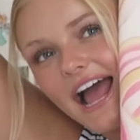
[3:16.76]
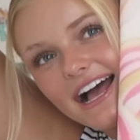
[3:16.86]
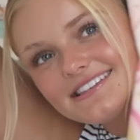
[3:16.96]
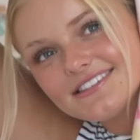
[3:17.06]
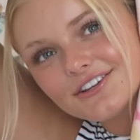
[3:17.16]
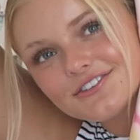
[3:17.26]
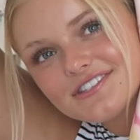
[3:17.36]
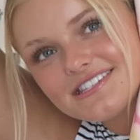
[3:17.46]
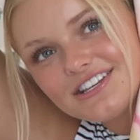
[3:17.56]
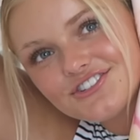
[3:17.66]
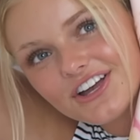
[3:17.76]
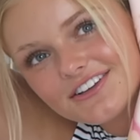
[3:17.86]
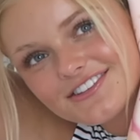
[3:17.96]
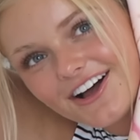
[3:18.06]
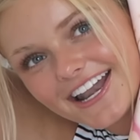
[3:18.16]
it has little
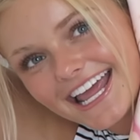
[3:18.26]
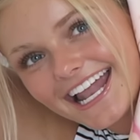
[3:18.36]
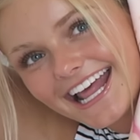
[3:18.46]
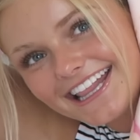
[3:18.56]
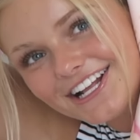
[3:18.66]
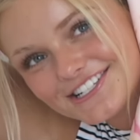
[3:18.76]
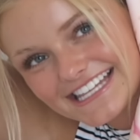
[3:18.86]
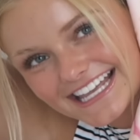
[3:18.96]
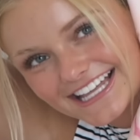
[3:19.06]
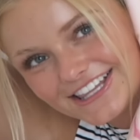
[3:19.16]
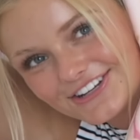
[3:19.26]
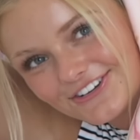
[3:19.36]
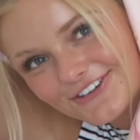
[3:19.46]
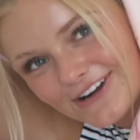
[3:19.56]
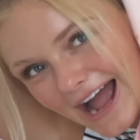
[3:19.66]
seashells on it, and there's like a
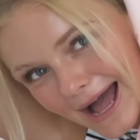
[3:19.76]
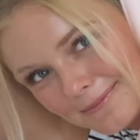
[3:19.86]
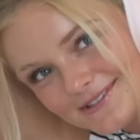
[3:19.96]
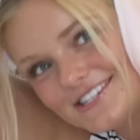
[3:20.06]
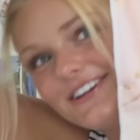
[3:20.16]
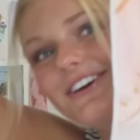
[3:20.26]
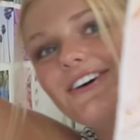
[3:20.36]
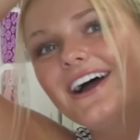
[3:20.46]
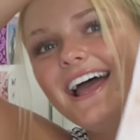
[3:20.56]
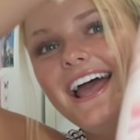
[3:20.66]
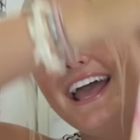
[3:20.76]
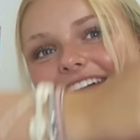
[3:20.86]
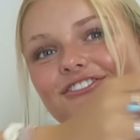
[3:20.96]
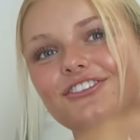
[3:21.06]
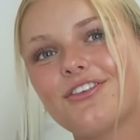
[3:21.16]
little crab too,
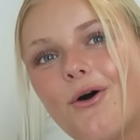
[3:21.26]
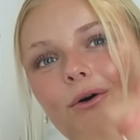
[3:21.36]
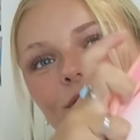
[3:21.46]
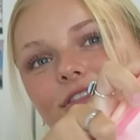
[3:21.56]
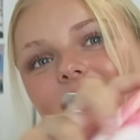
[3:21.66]
and just the whole